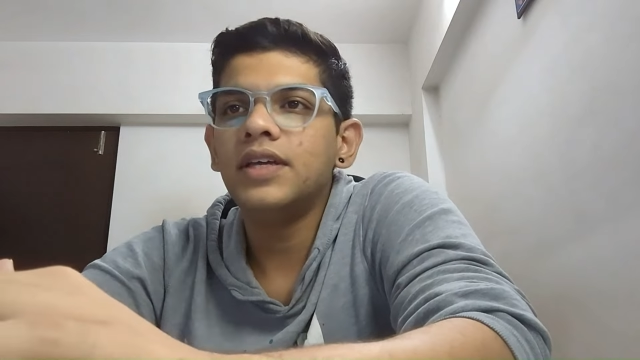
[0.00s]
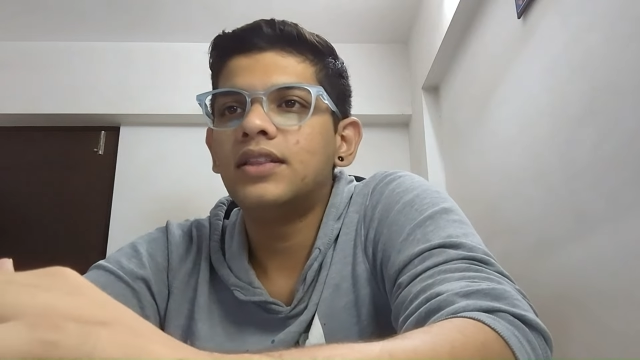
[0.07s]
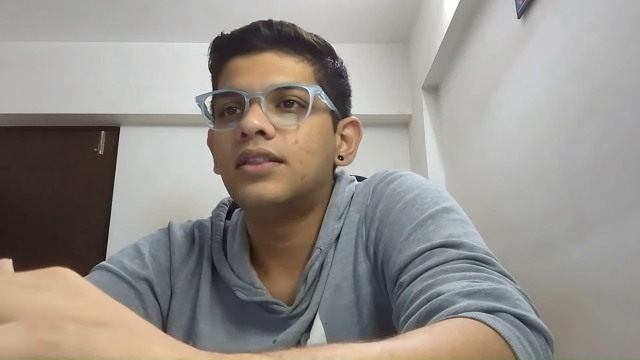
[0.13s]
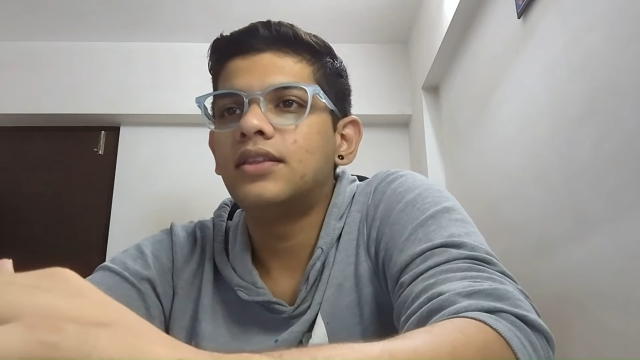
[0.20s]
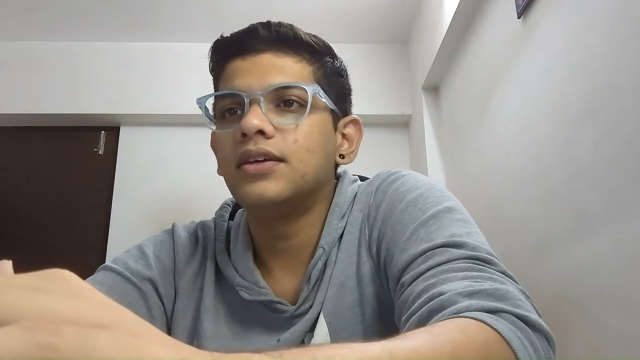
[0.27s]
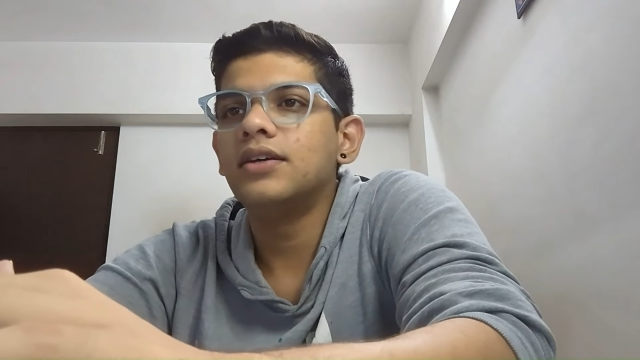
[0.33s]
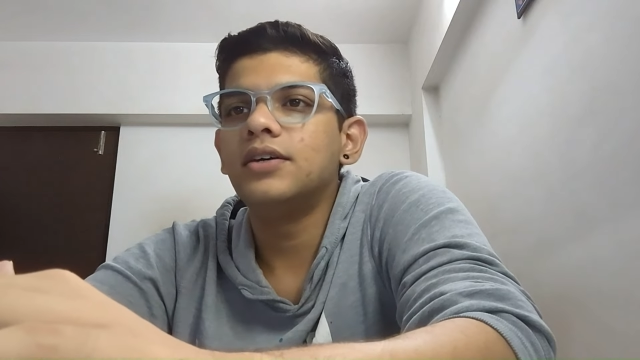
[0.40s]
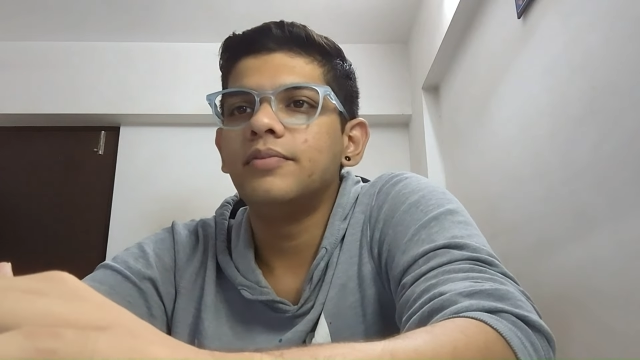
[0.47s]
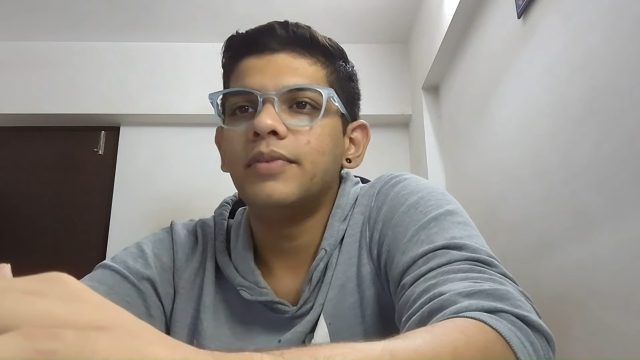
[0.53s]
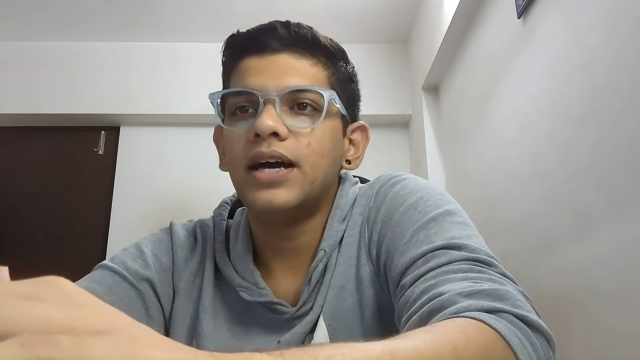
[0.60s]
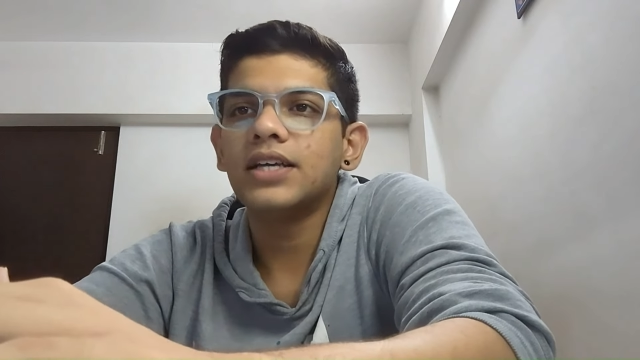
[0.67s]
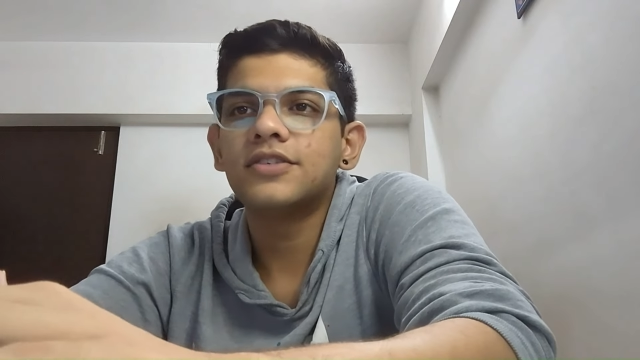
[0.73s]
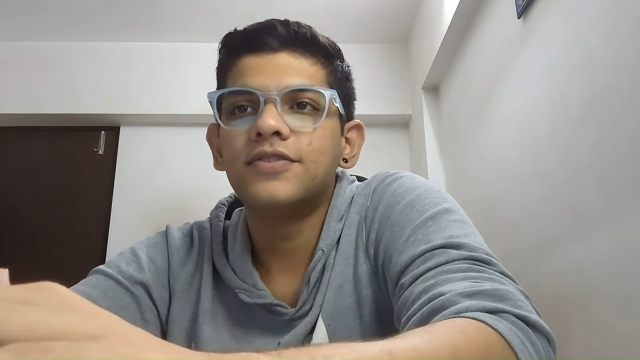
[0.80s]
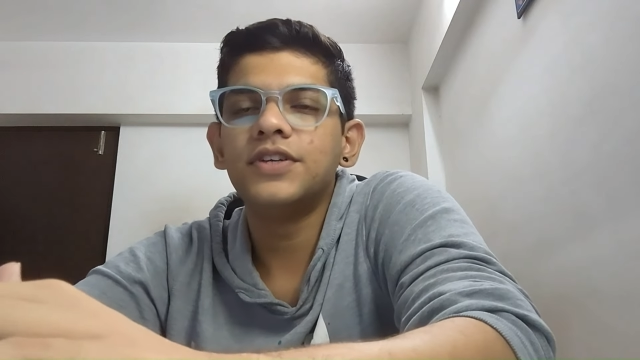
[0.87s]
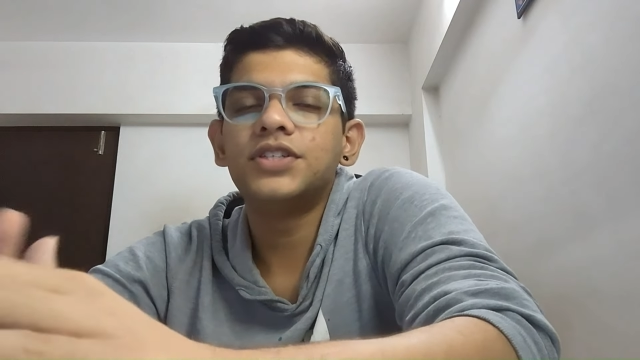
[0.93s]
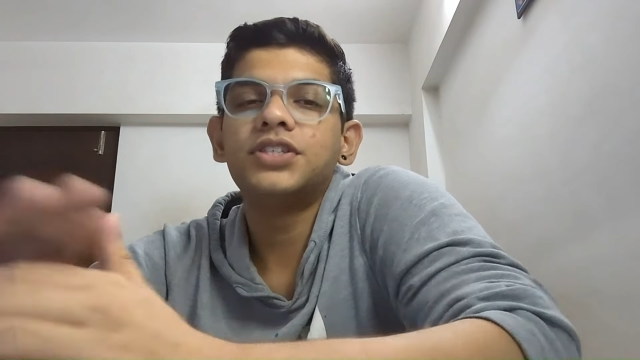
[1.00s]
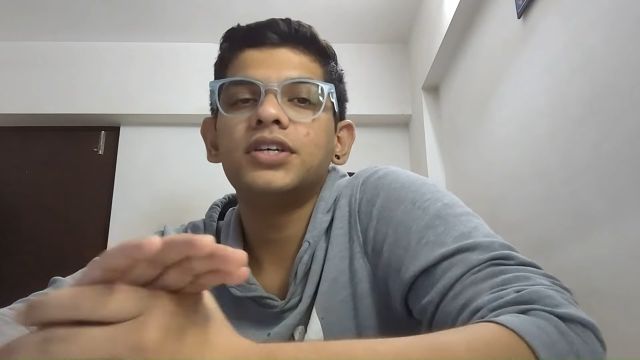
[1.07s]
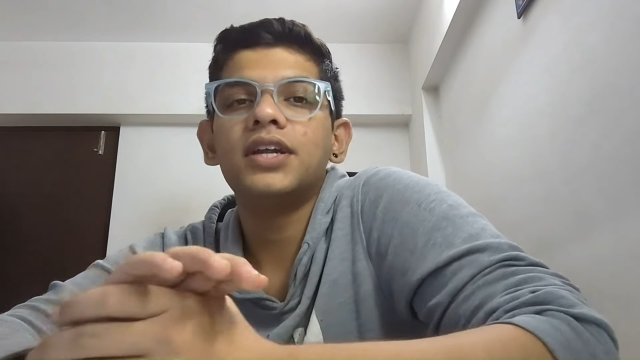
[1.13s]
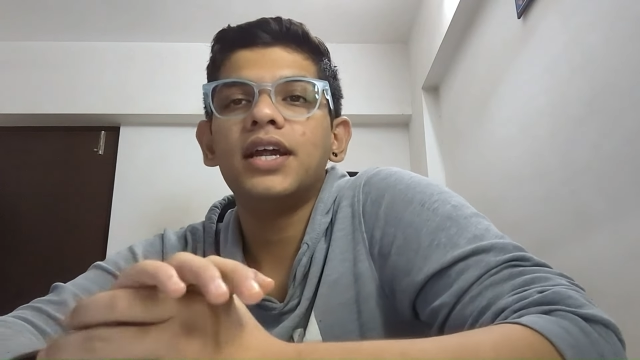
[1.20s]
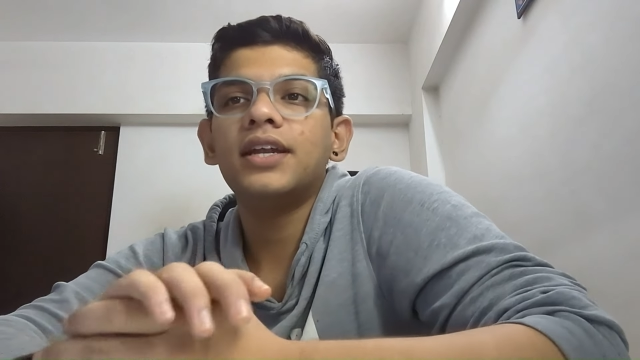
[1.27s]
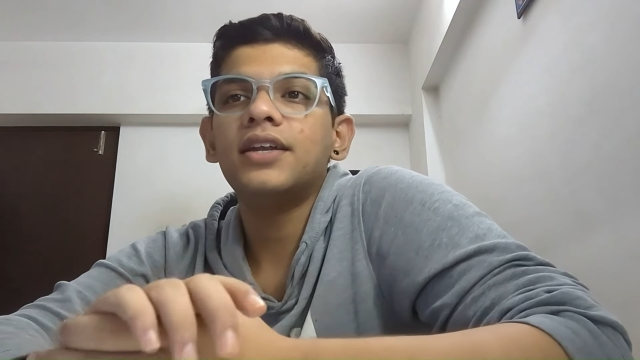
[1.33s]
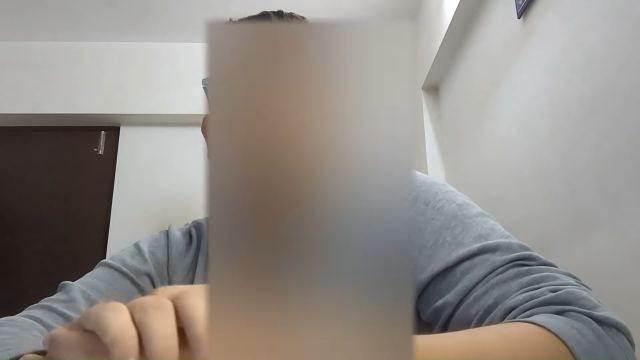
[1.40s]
Max Fisher, and now we